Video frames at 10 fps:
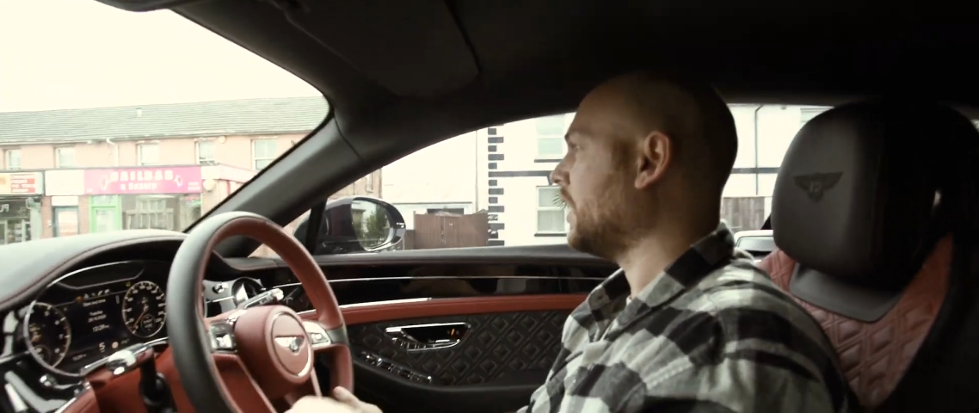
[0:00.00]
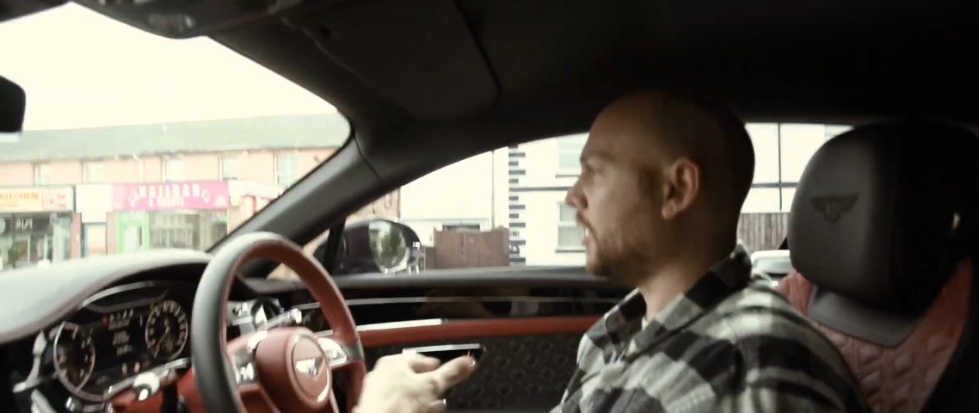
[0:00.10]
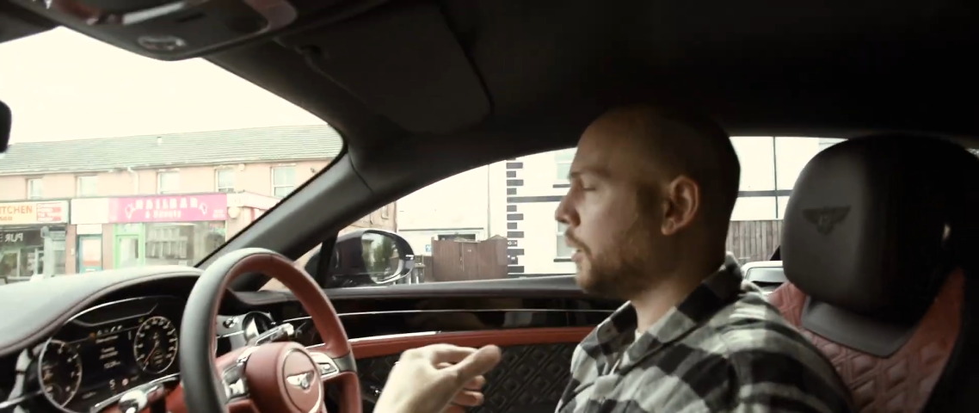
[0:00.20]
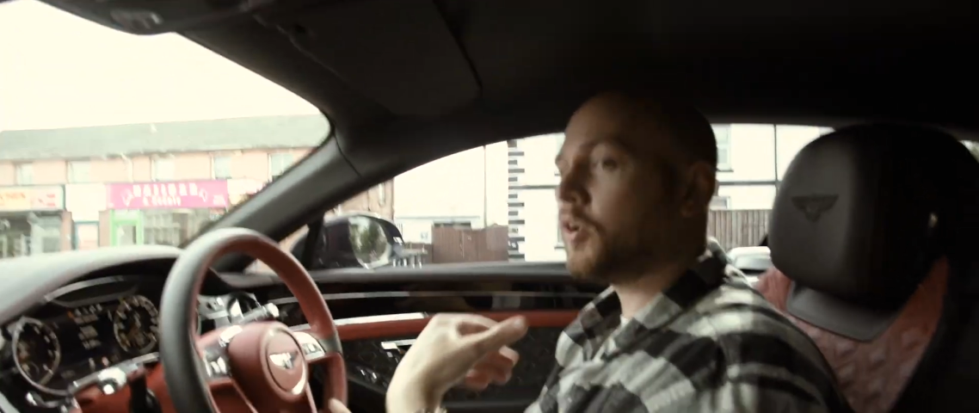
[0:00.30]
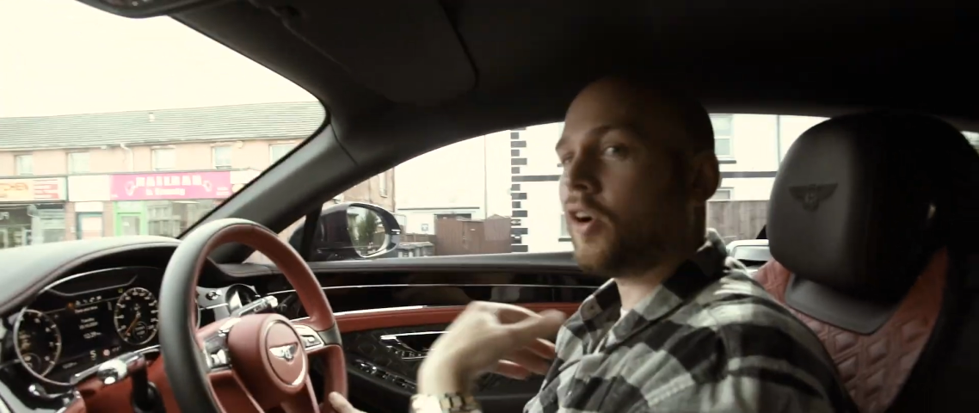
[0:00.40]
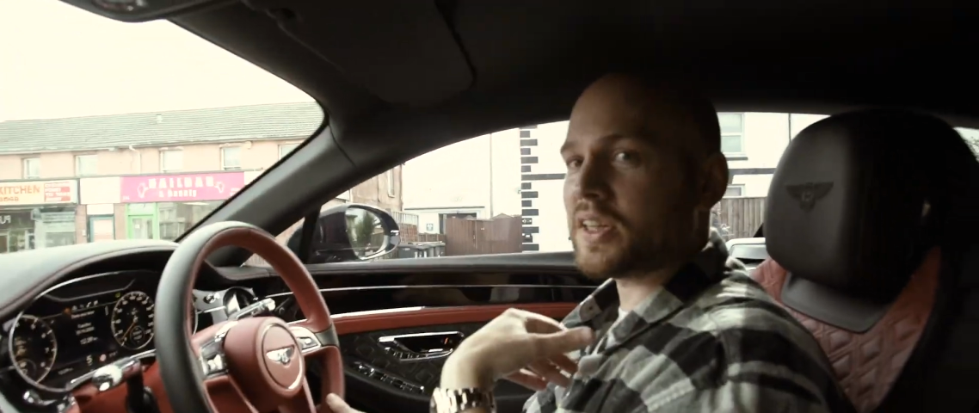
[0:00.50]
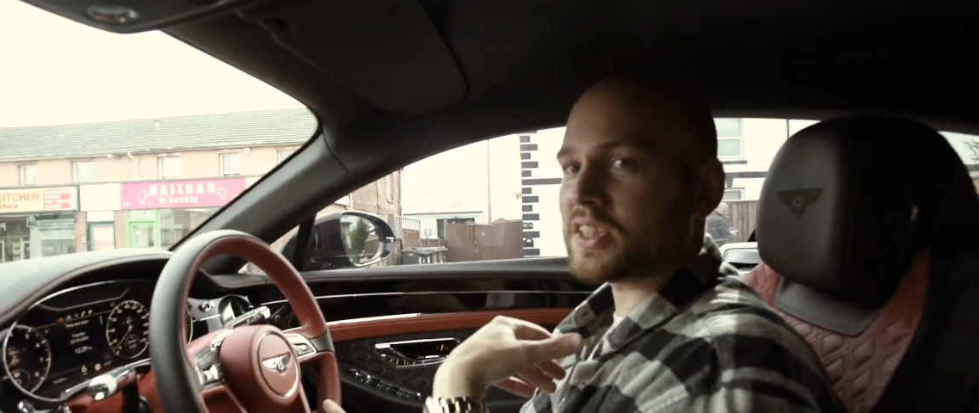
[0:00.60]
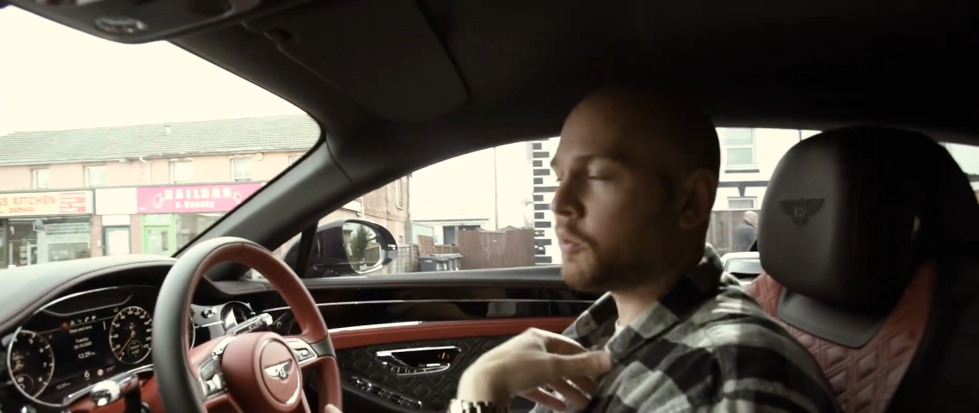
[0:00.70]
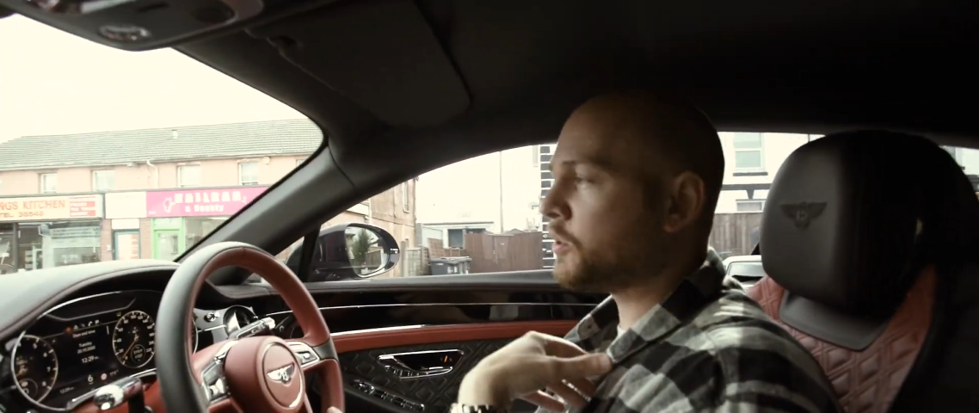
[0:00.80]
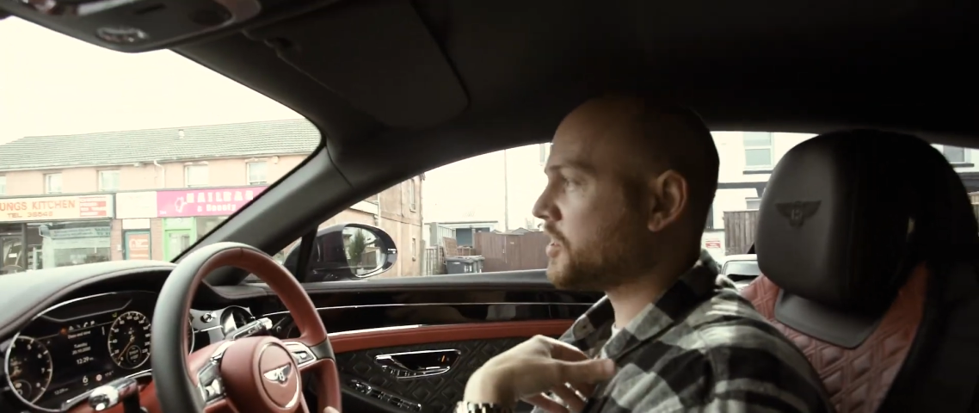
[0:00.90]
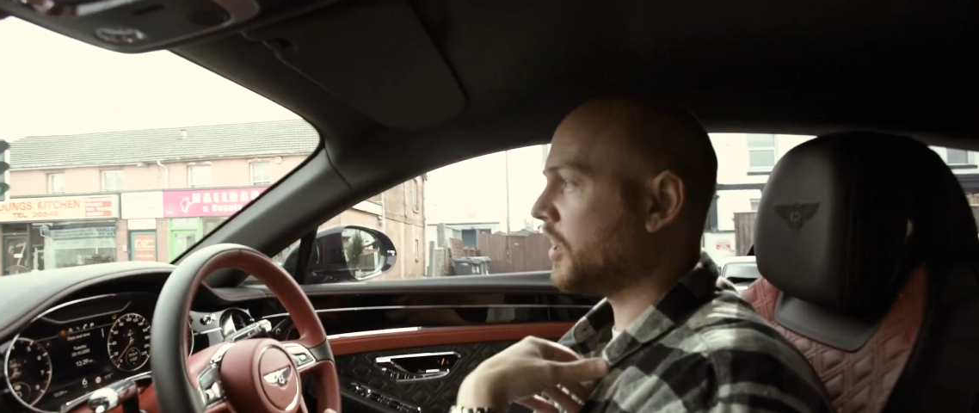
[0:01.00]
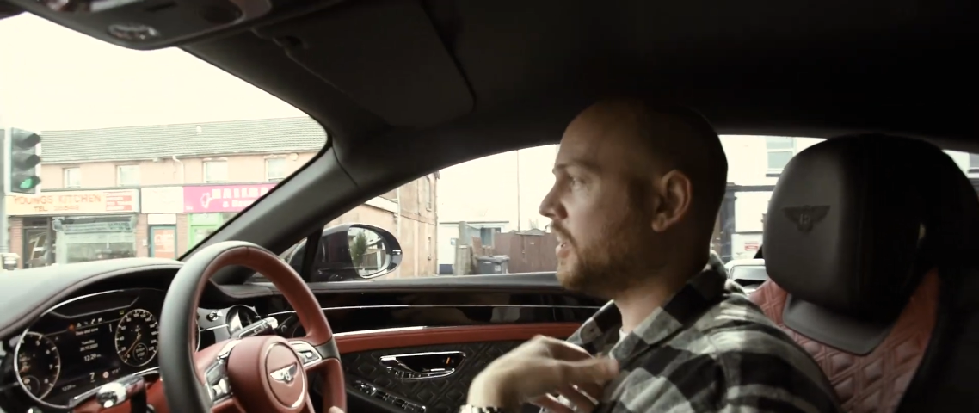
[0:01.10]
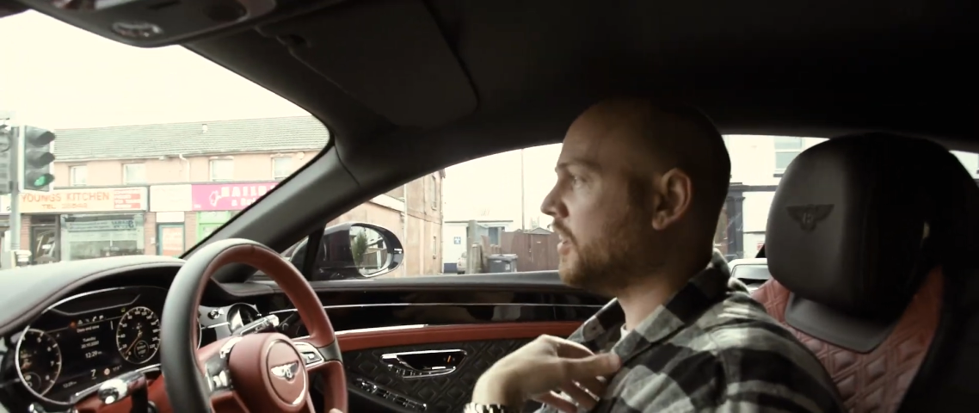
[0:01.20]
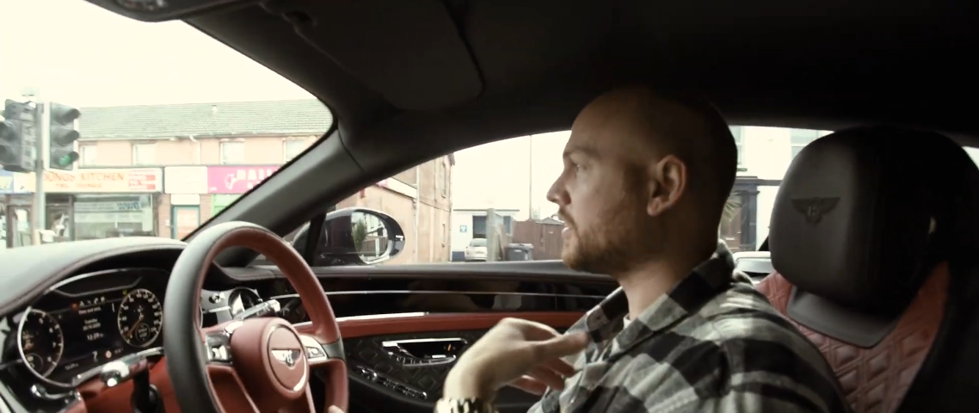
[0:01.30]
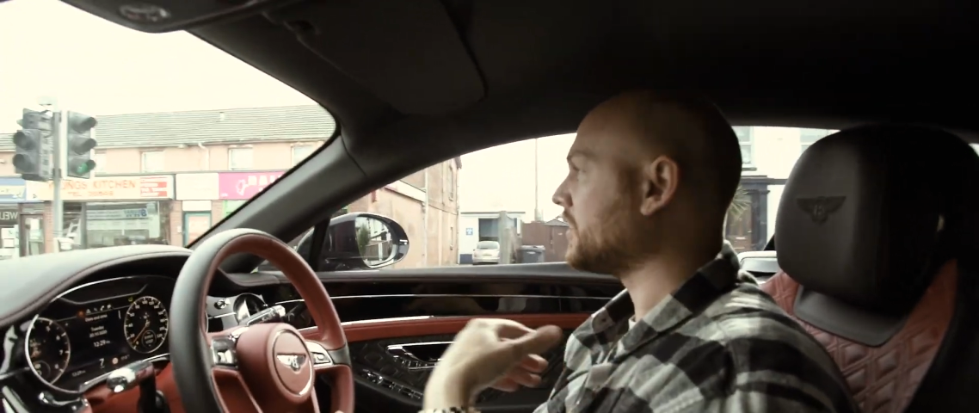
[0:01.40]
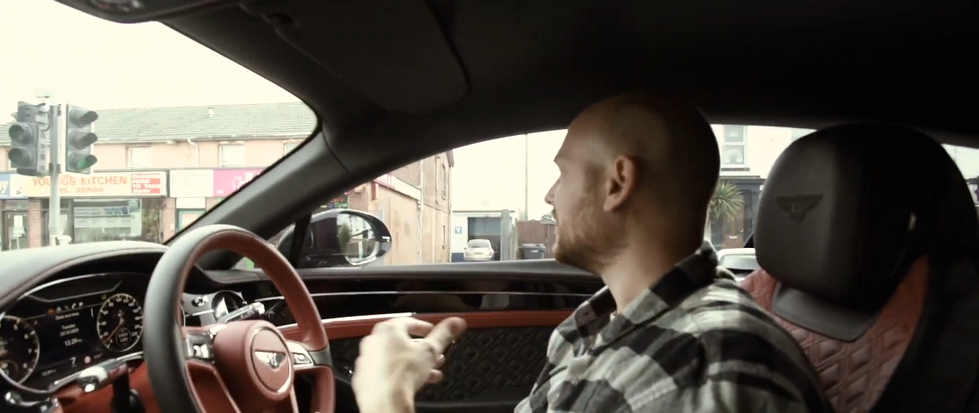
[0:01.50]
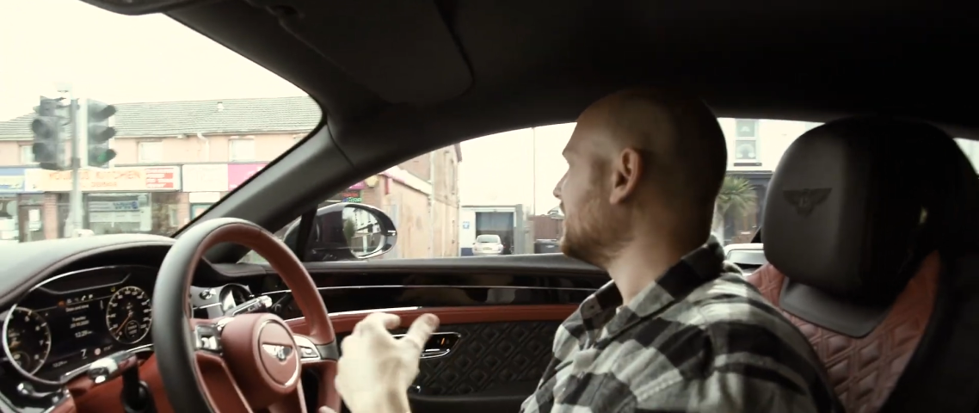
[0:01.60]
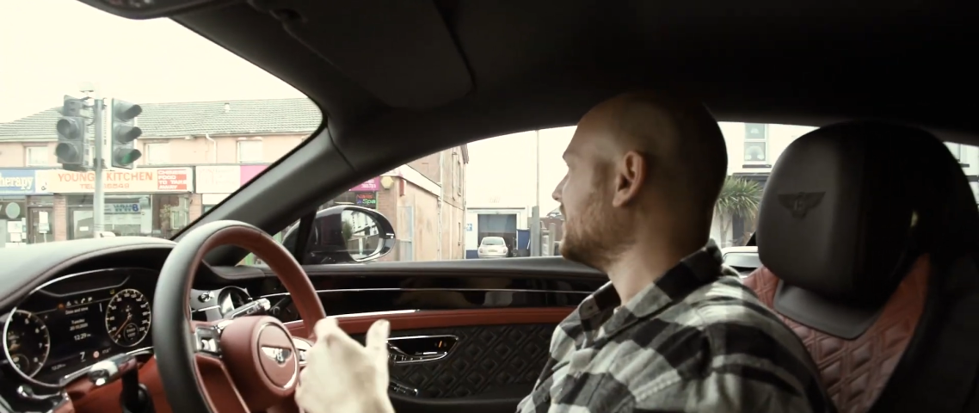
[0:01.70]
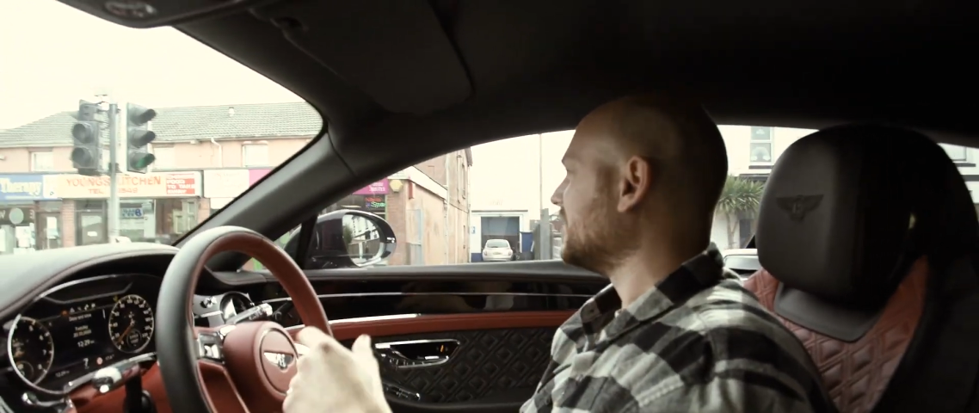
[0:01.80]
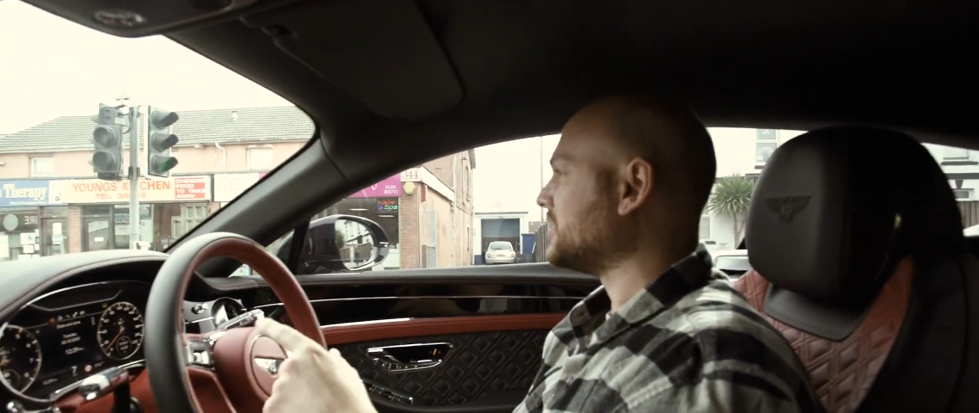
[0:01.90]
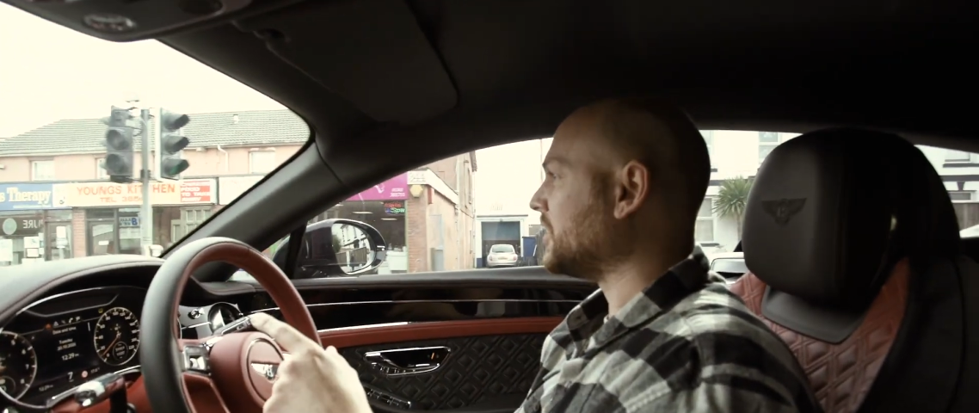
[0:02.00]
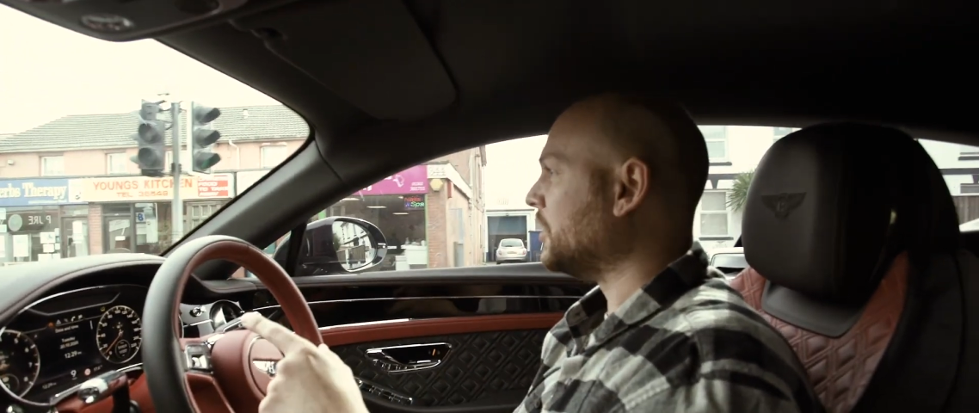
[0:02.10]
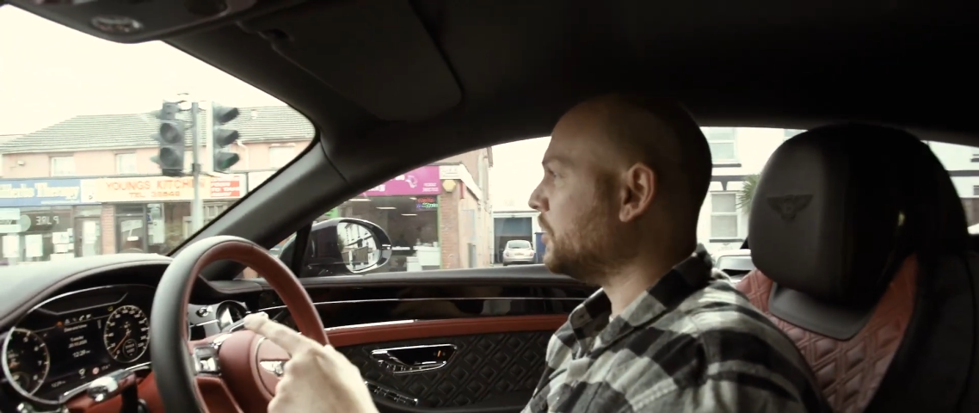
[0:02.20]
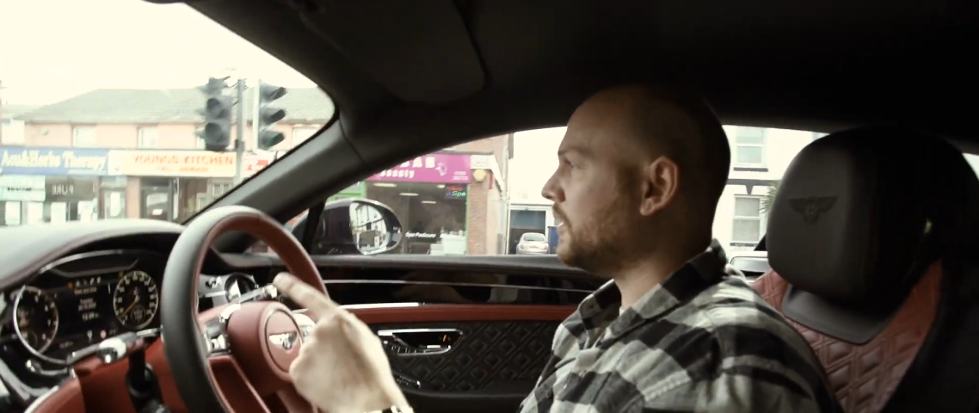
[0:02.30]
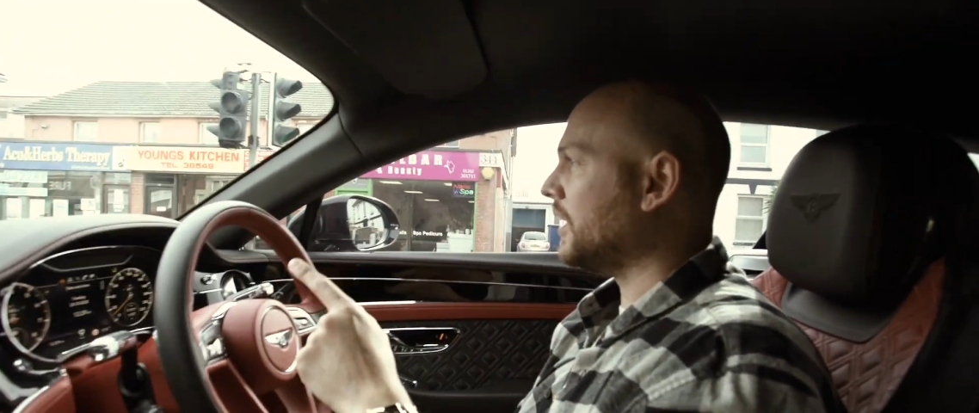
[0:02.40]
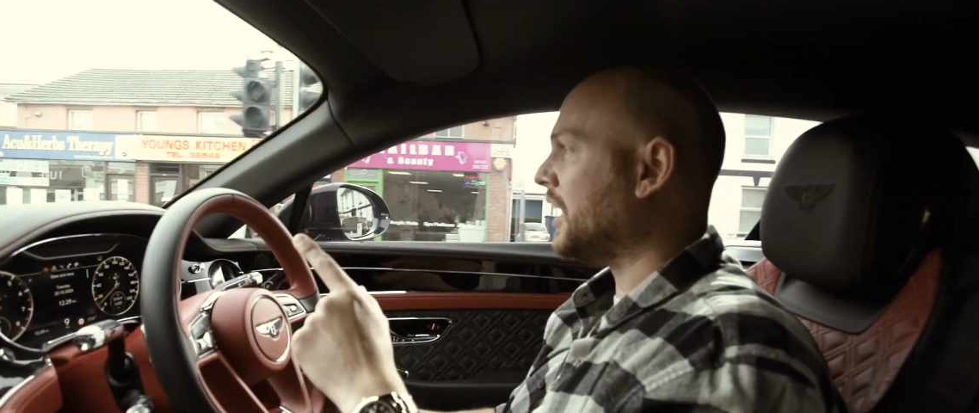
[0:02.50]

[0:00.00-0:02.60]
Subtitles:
I'm not as old as I look, so